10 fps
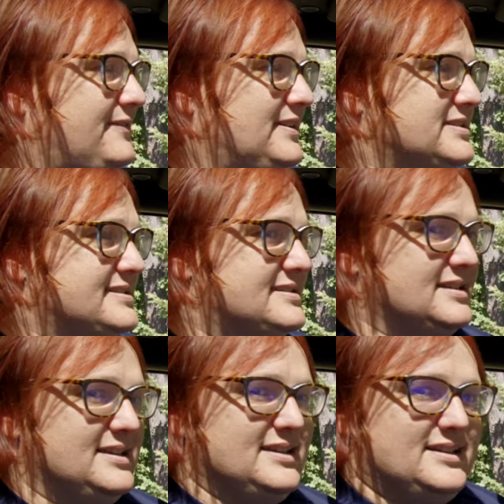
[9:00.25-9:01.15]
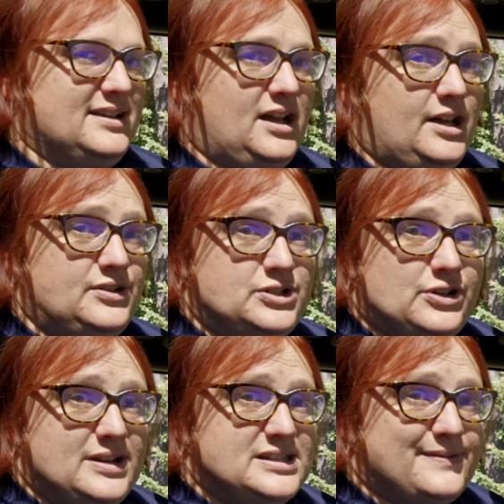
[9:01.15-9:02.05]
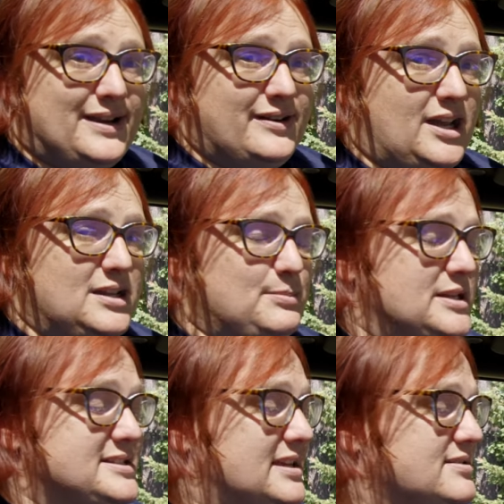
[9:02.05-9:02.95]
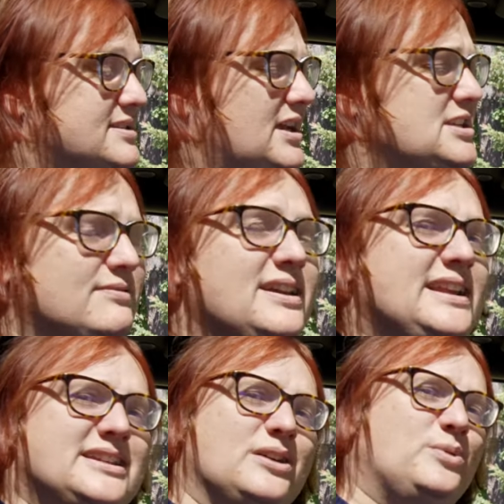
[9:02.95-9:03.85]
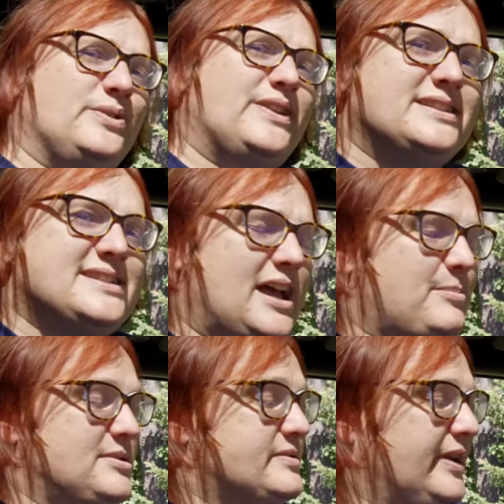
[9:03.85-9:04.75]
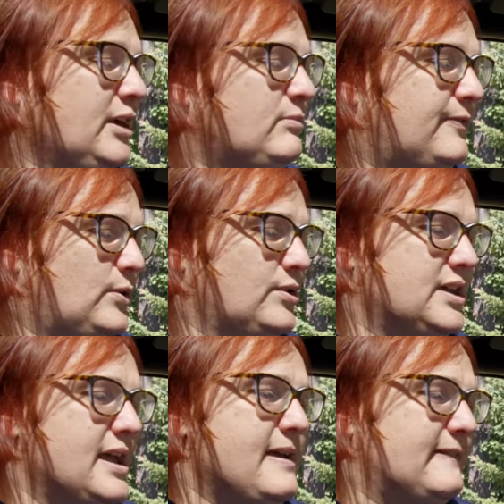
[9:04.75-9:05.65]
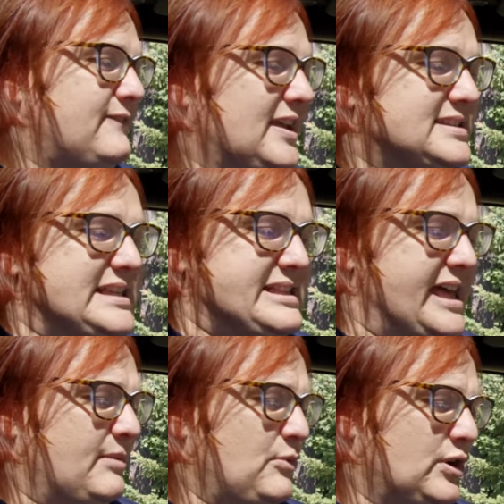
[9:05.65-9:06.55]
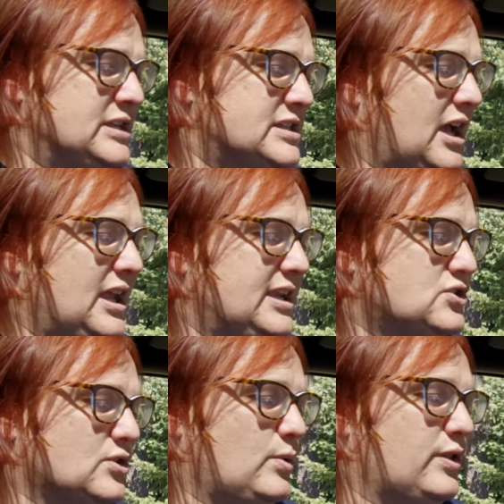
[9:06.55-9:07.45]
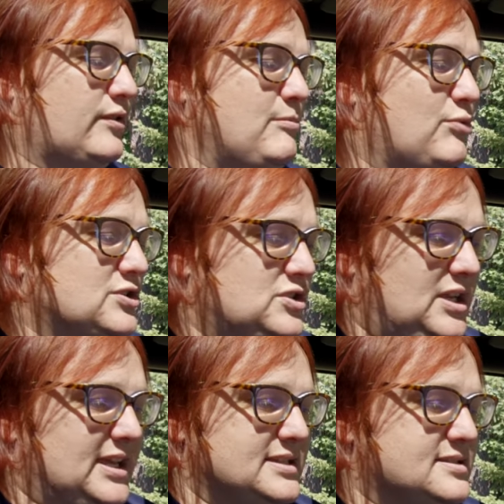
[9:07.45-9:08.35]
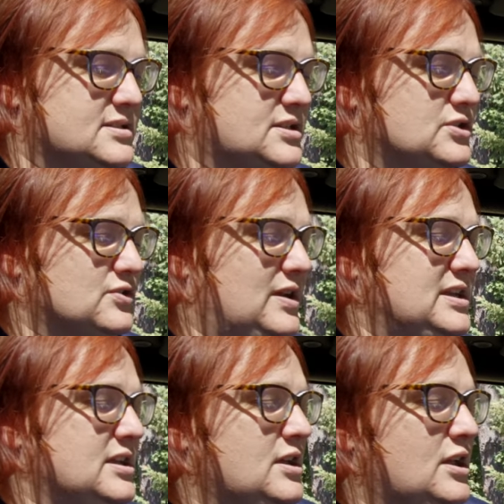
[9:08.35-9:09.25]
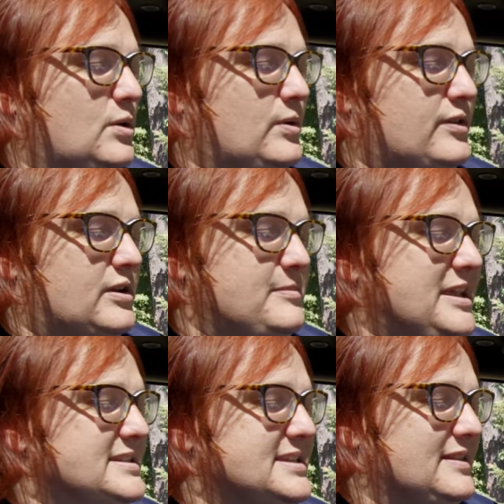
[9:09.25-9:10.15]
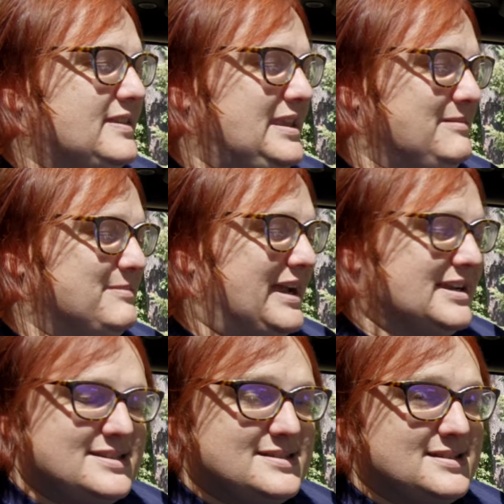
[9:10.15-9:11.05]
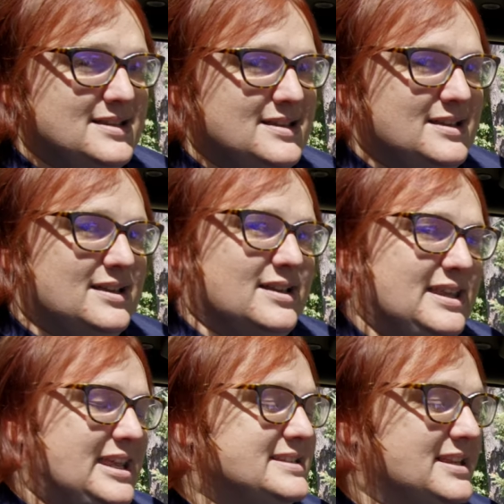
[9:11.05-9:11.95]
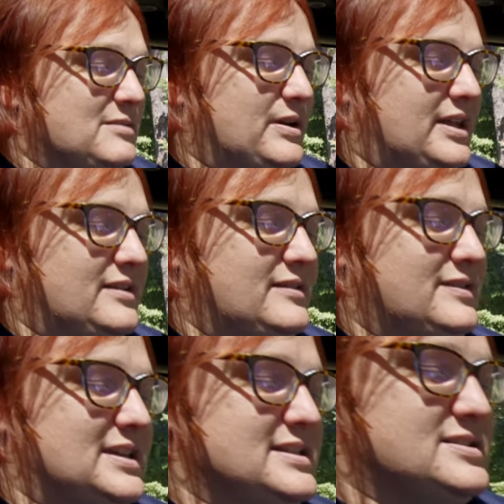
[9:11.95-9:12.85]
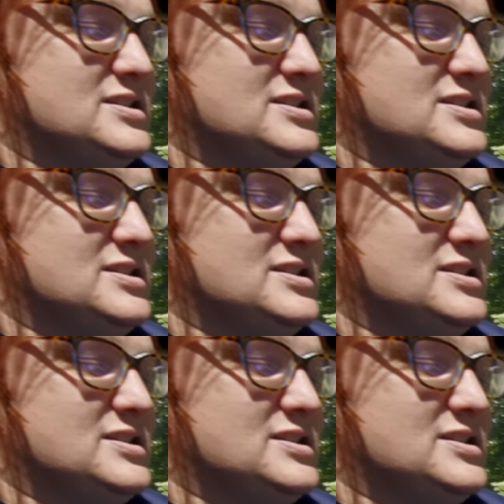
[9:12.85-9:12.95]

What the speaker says: if it's 100 degrees Fahrenheit plus outside, you really don't want that to happen. So I hope Ford fixes that. I'm not entirely sure whether I'm brushing against the touchscreen or whether I'm hitting the max heating button that is